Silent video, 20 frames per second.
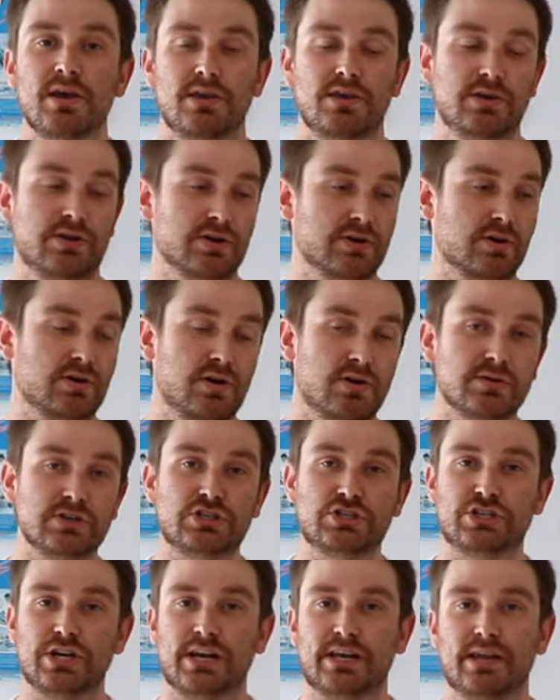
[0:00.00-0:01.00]
you can
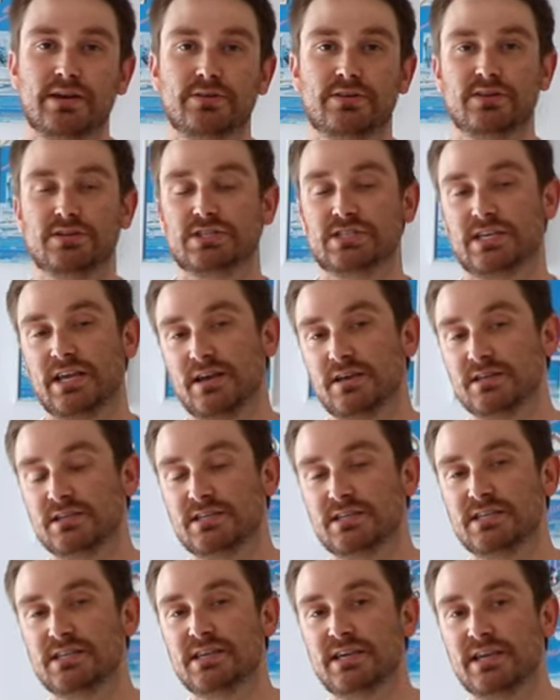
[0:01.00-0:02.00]
always check out their
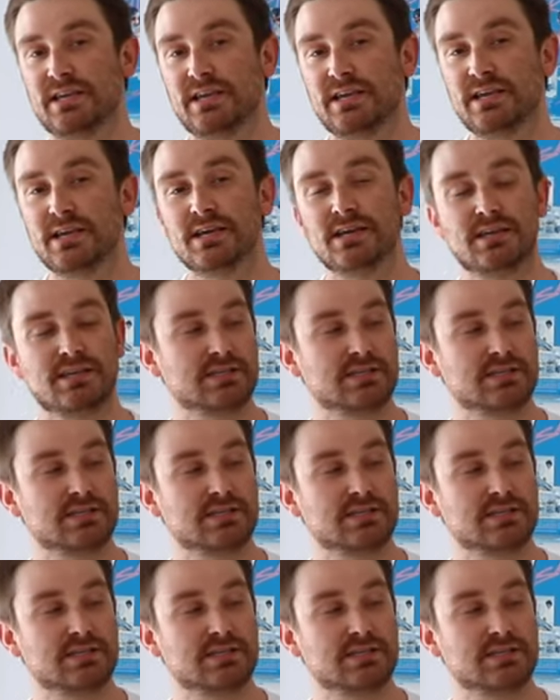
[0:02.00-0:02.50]
skeleton key.